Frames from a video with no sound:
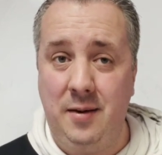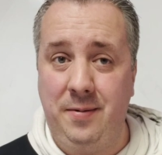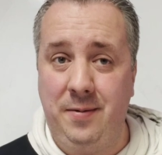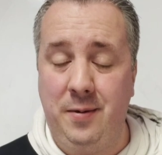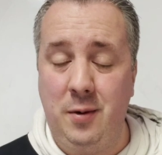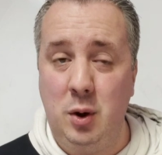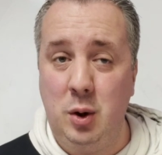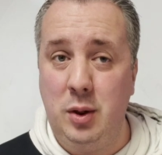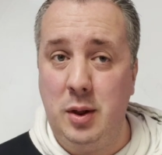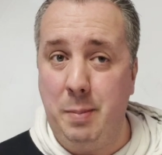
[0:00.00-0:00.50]

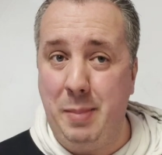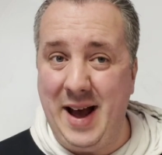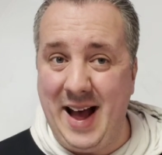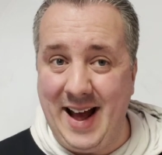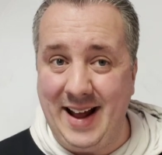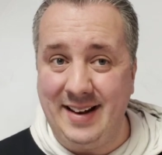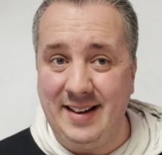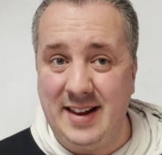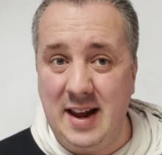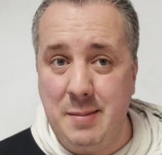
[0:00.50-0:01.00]
through the
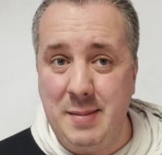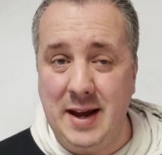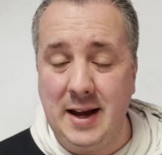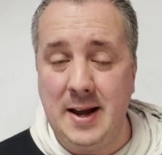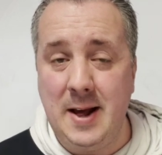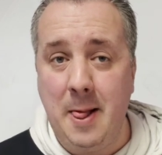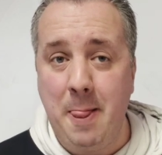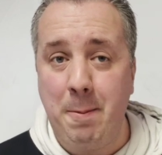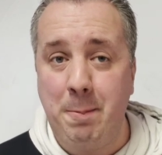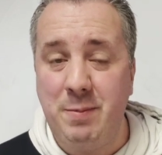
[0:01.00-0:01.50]

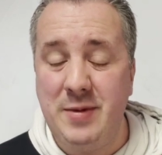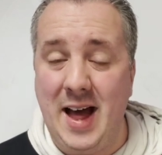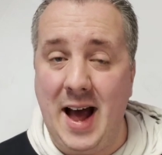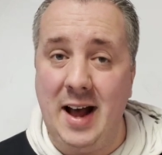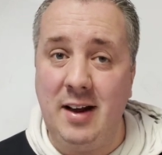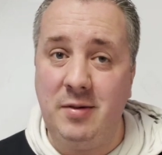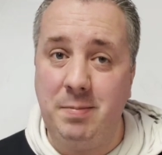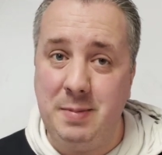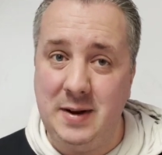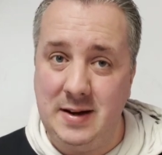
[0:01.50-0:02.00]
pandemic.
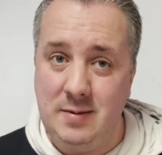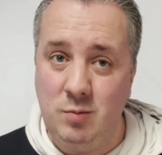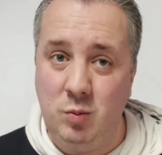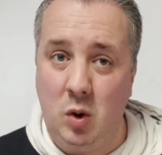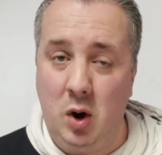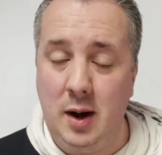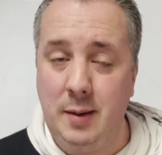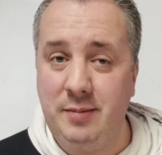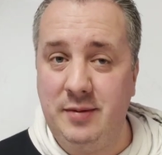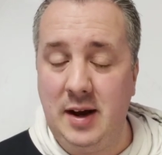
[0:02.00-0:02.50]
That's been
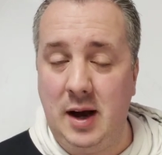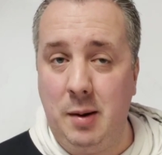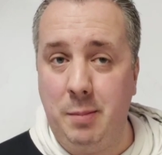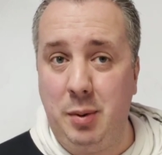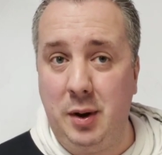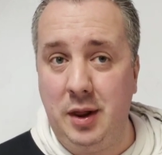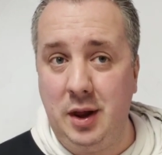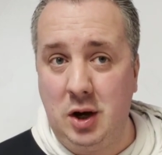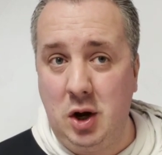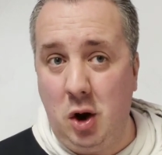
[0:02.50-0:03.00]
wiped out
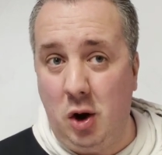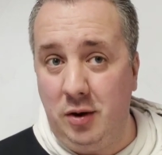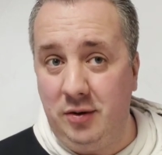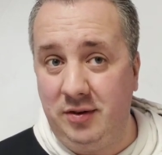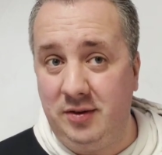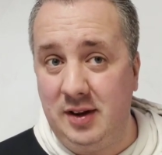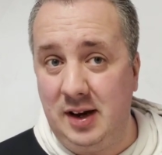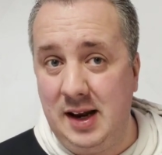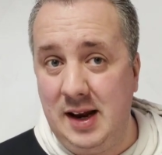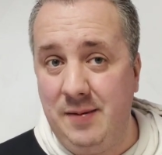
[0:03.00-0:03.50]
by the
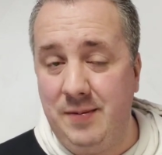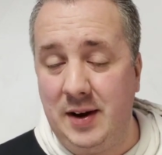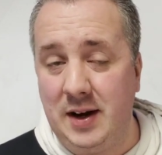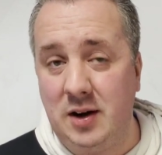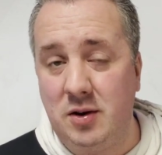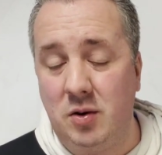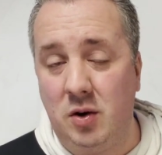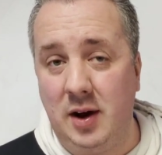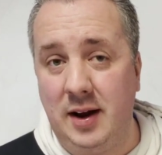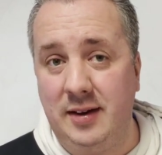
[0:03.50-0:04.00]
cost of living
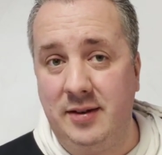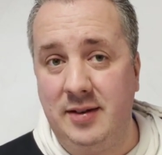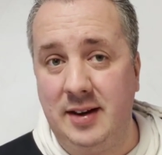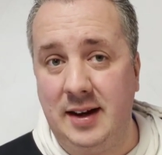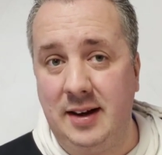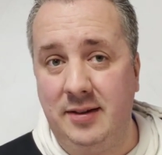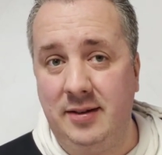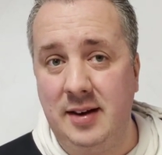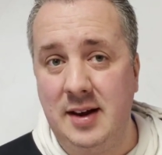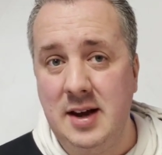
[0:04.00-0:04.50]

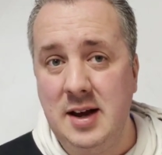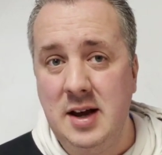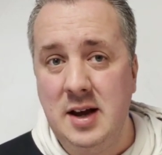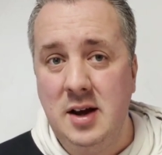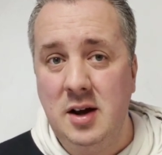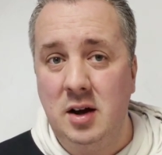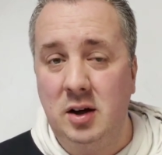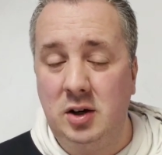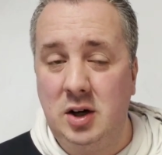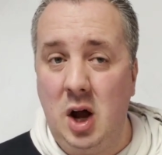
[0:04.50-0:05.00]
crisis.
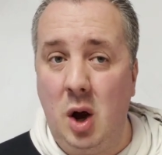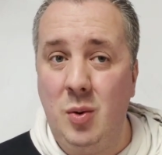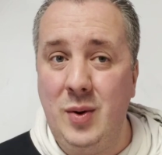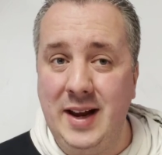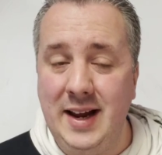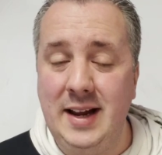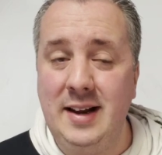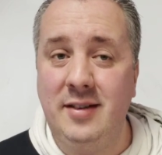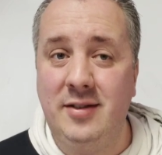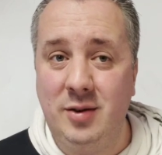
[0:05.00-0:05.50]
Going
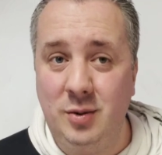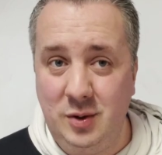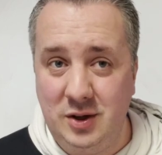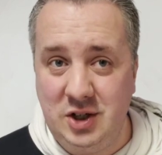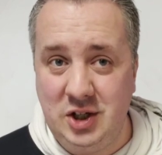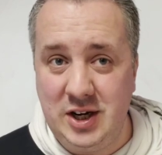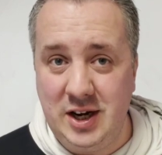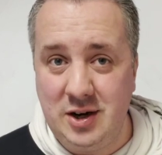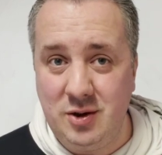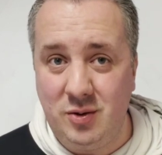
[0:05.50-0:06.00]
into a
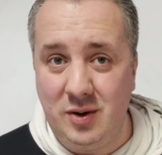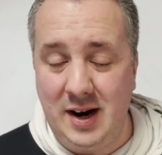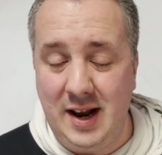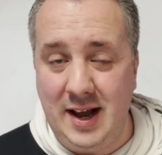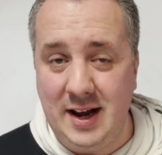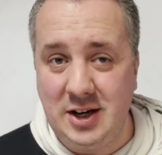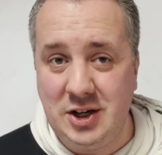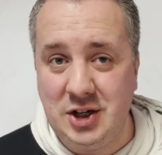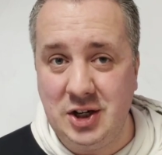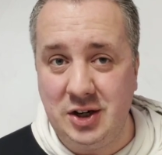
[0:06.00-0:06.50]
general
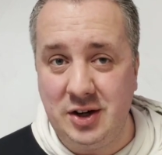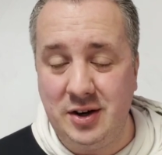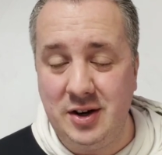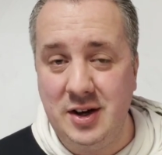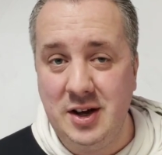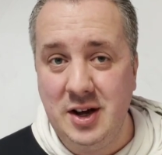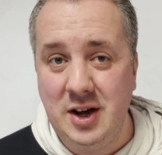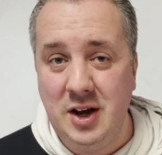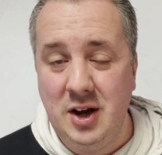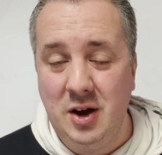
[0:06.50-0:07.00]

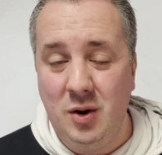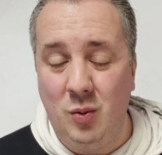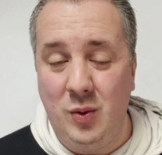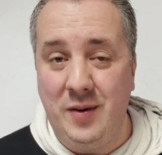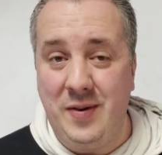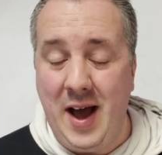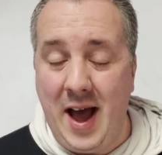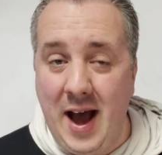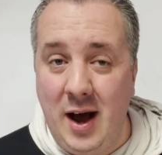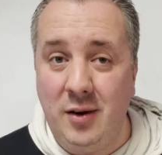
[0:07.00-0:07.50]
election
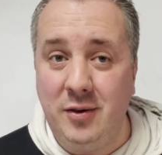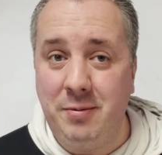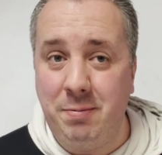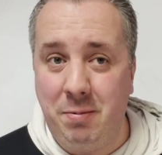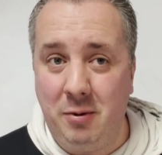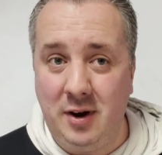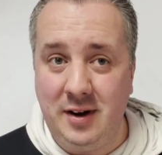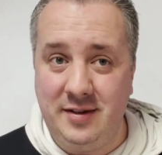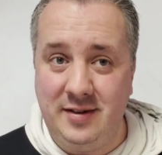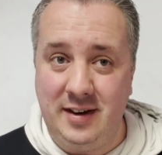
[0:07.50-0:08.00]
with house
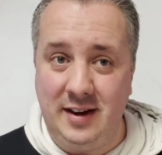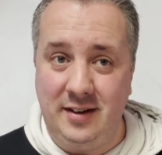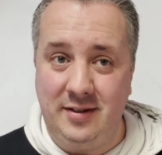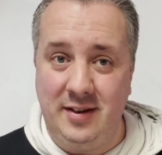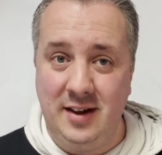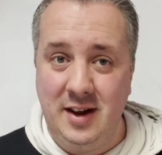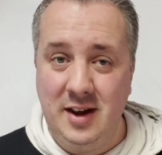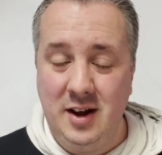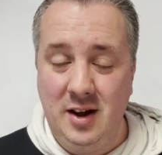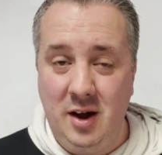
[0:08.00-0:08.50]
prices
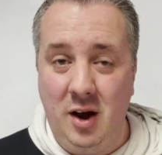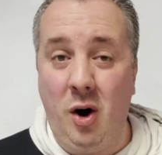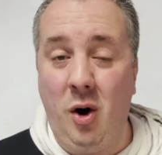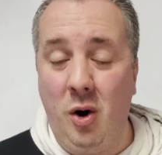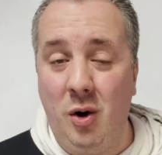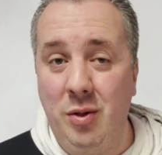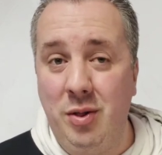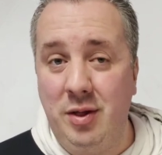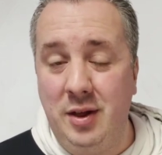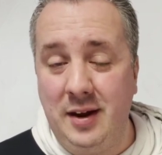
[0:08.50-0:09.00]

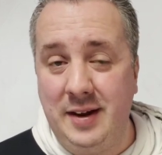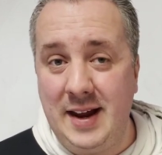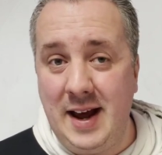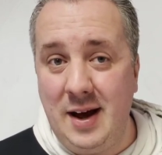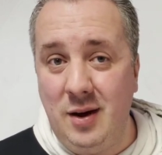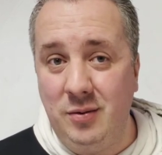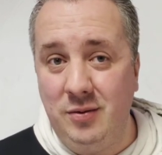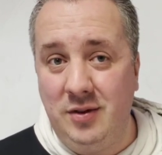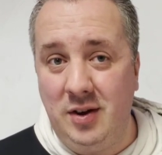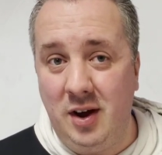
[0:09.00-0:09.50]
on the
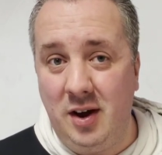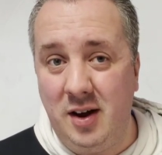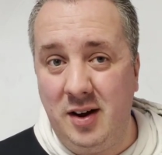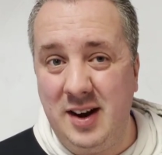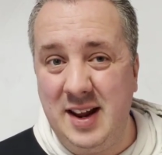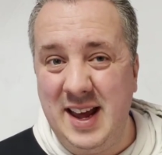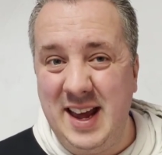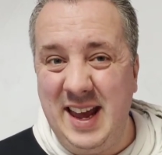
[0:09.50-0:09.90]
downturn